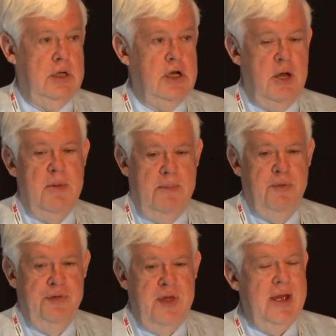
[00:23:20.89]
come up
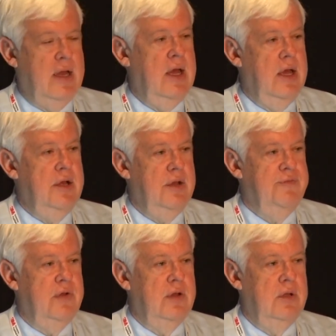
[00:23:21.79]
with that kind
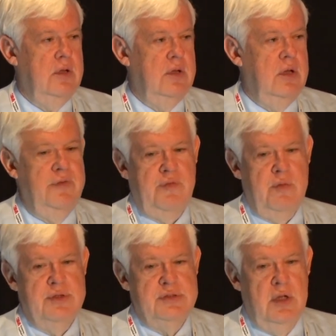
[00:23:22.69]
of a, of a
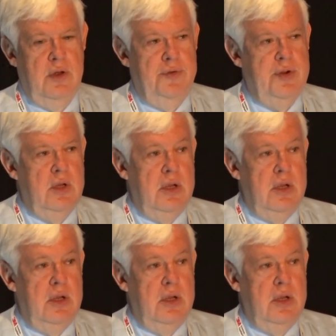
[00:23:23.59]
result.